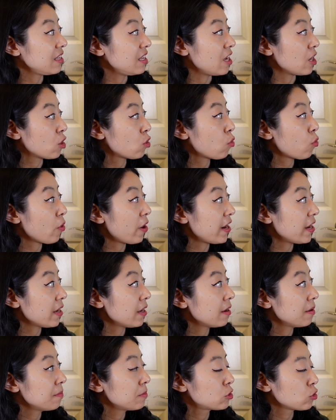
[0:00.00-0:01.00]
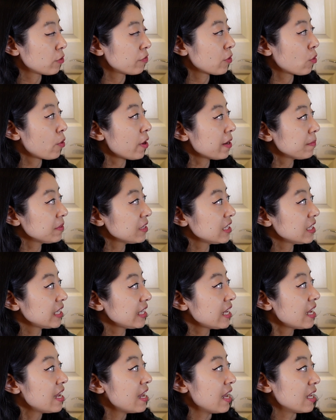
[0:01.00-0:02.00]
the dwarf aquarium
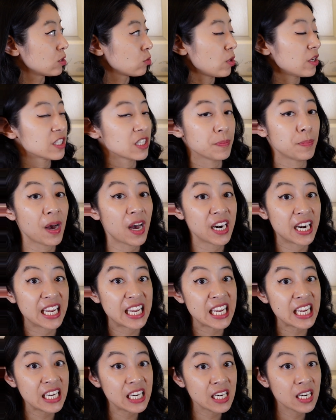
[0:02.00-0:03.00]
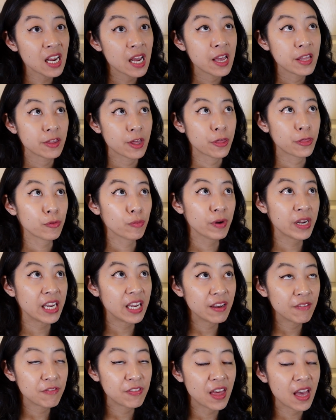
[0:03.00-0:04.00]
lily, as well as the Aponigeton, the
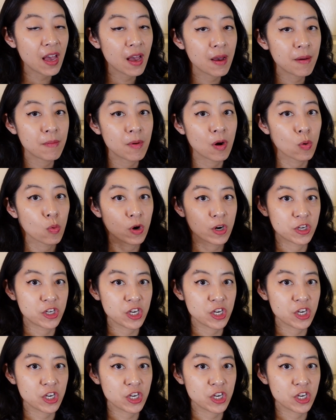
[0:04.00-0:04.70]
3 of them were